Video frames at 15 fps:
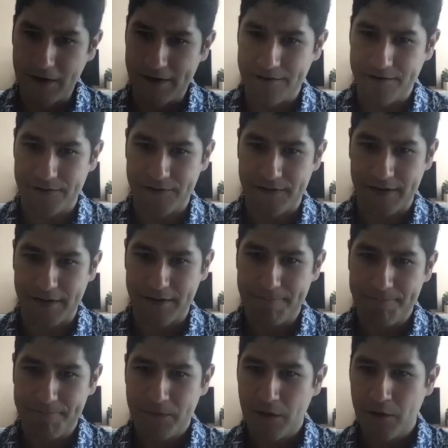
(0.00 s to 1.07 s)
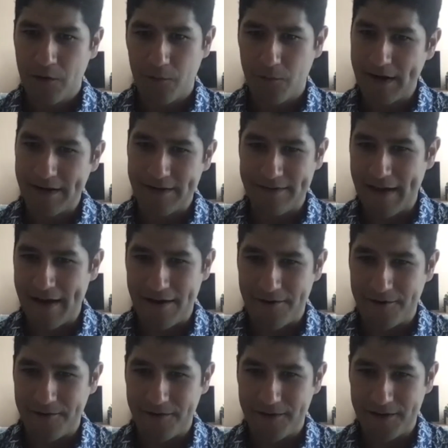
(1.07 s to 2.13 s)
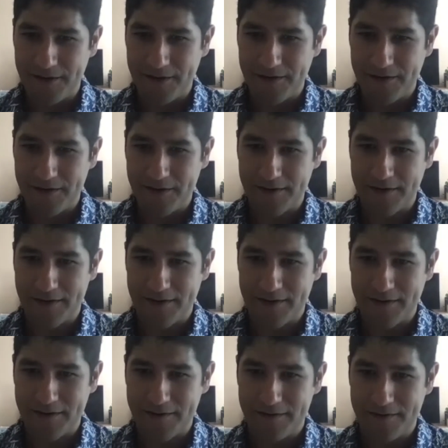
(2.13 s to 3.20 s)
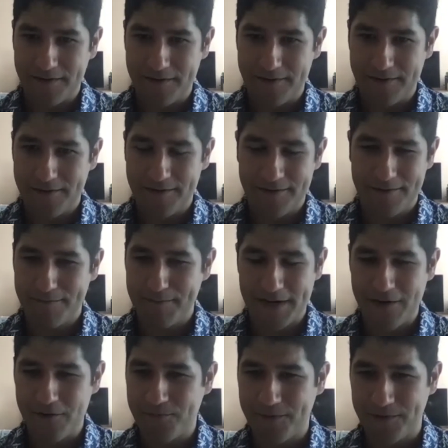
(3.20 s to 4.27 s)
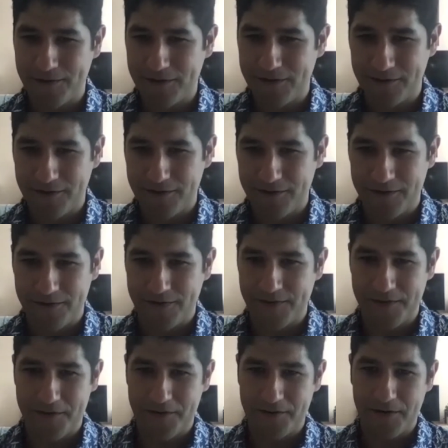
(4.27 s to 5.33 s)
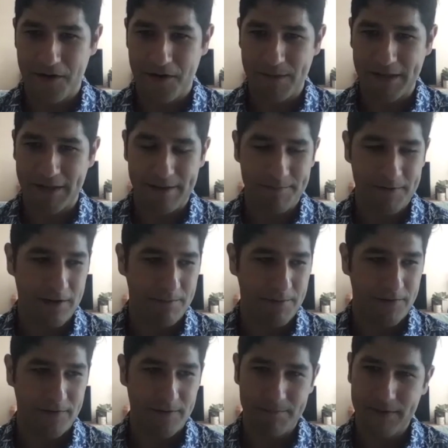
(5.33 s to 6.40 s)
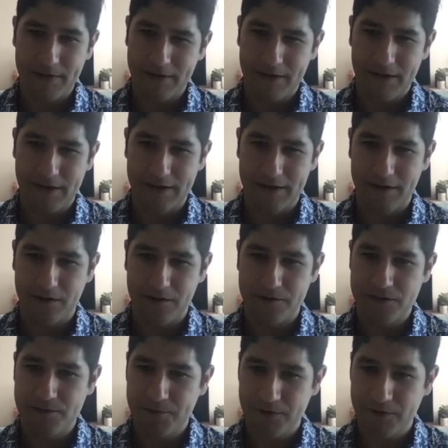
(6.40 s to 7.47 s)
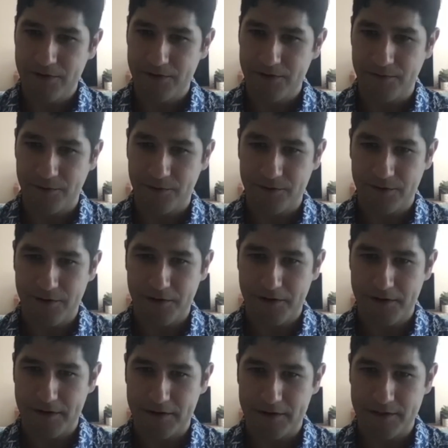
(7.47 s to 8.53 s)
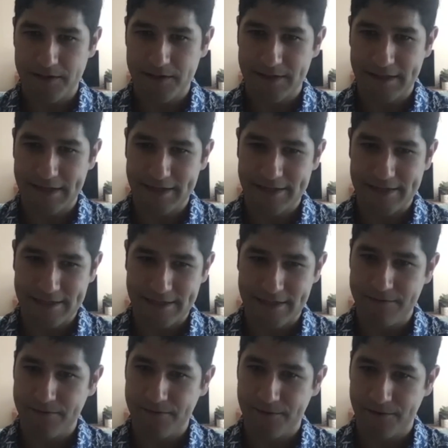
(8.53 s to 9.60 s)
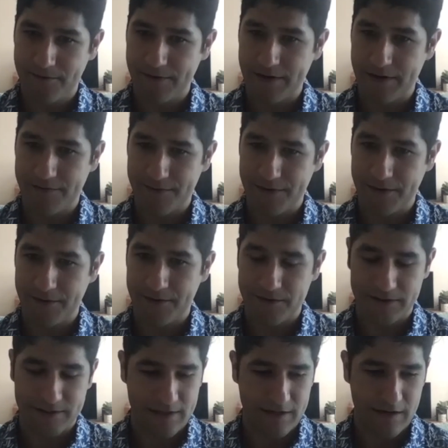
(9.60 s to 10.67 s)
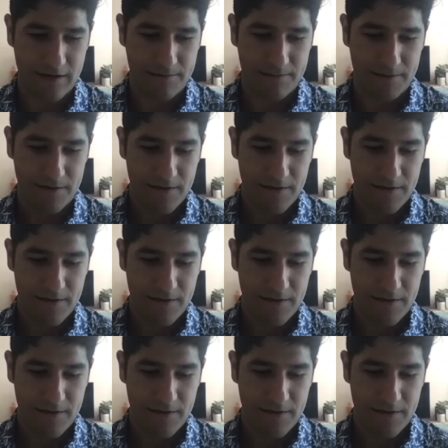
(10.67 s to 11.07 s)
of just like write it down in uh, my notebook or just on, on my laptop or something. And I'll just put it in a folder and I'll just let it sit for a very, very long time.